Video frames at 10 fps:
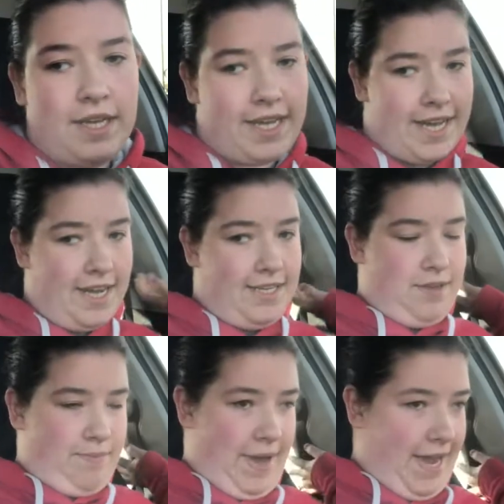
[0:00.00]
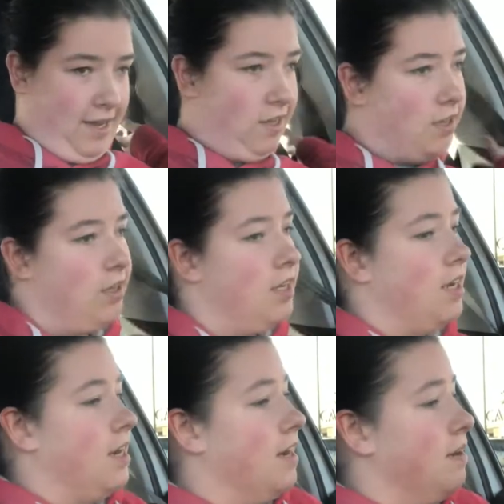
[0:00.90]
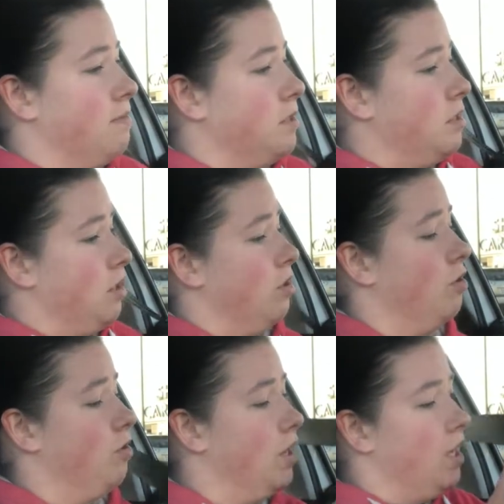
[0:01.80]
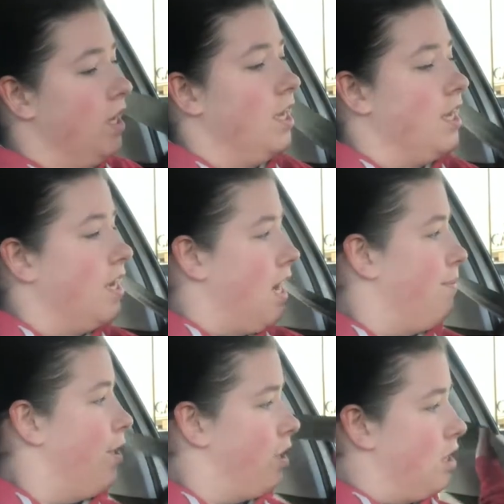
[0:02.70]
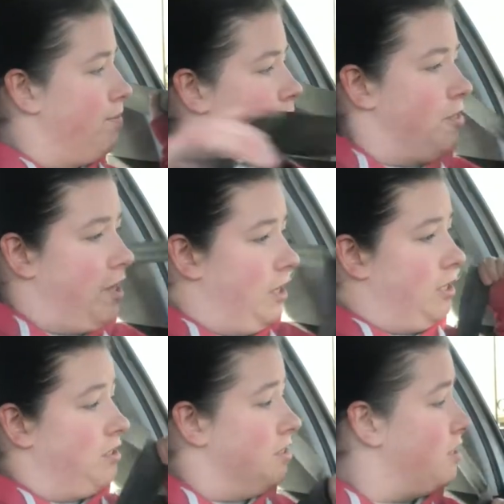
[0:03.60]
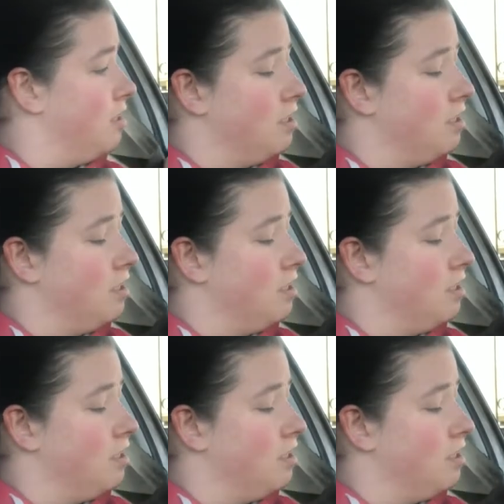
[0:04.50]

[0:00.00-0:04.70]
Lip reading: Hey guys, I'm back. So I bought a couple things